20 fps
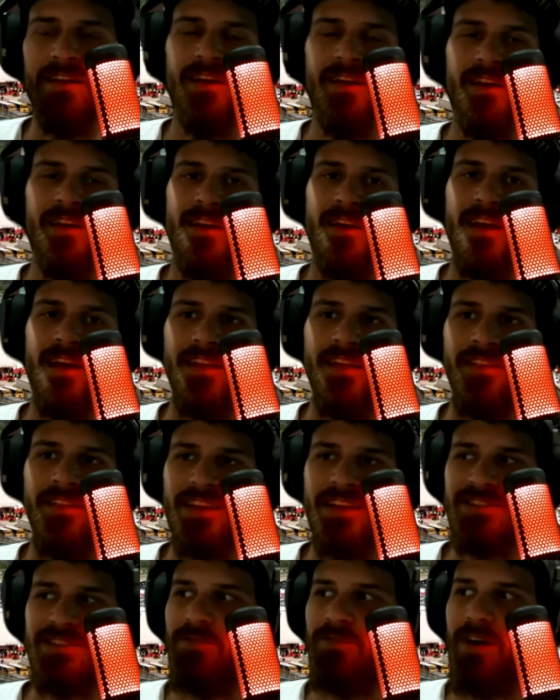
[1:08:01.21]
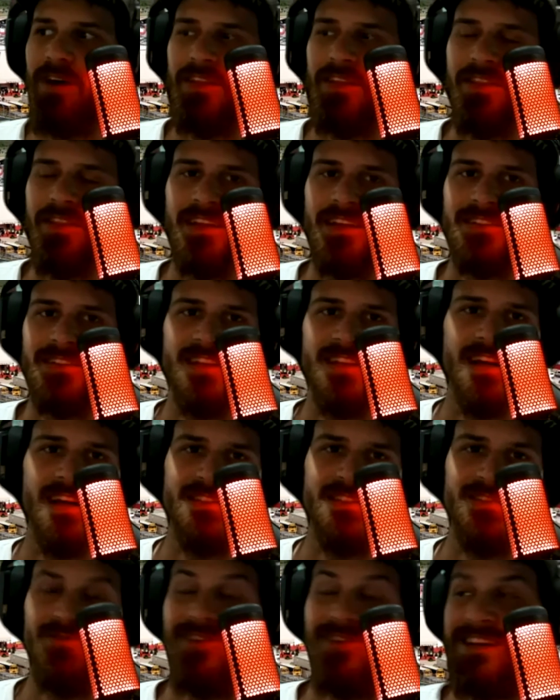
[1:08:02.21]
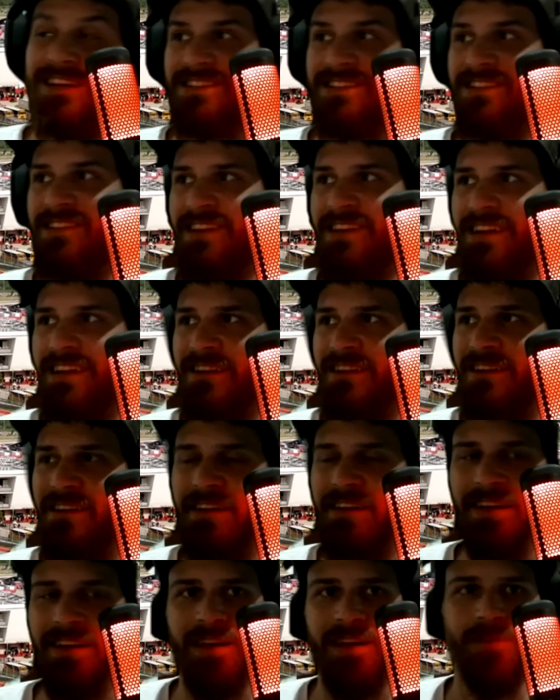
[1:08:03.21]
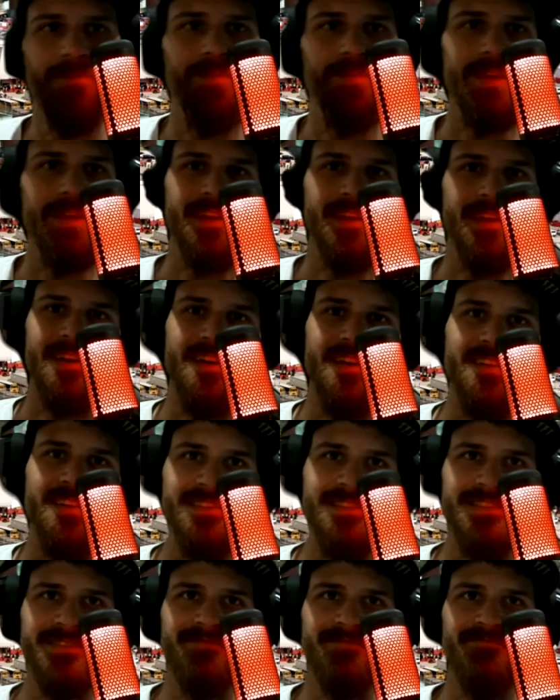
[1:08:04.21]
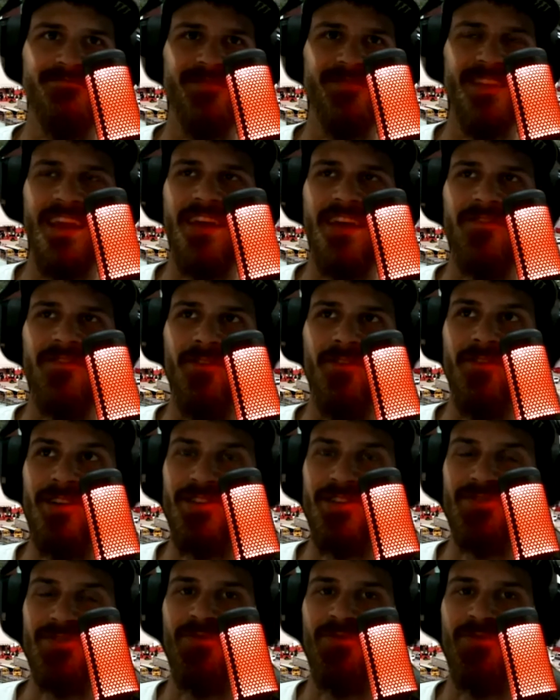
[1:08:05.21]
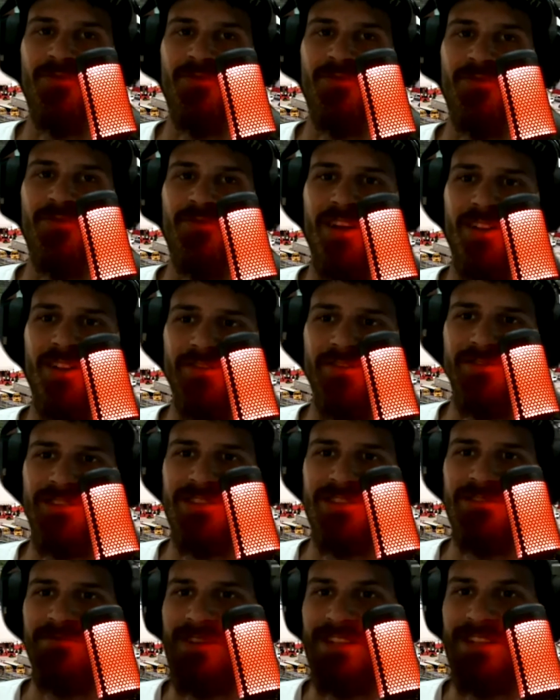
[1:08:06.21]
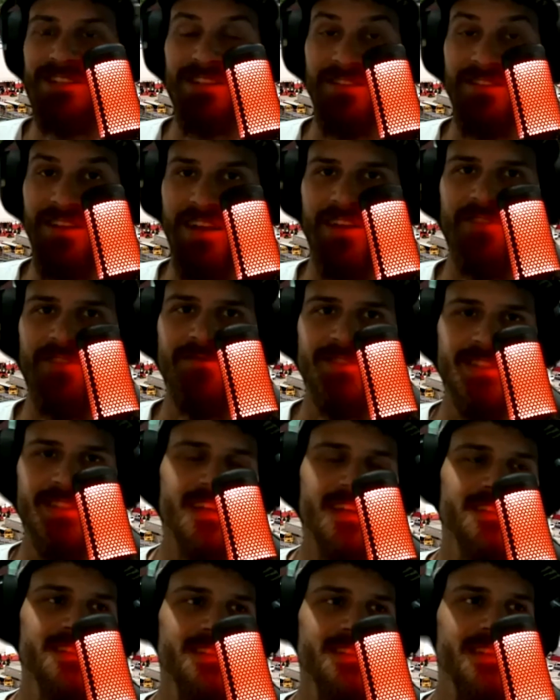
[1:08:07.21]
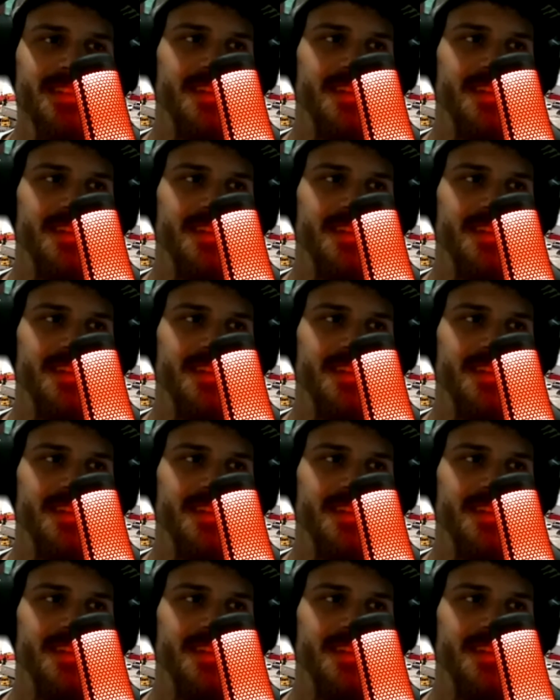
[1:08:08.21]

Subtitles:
And that's why things got so escalated, because the FO doesn't want another situation like OCSC.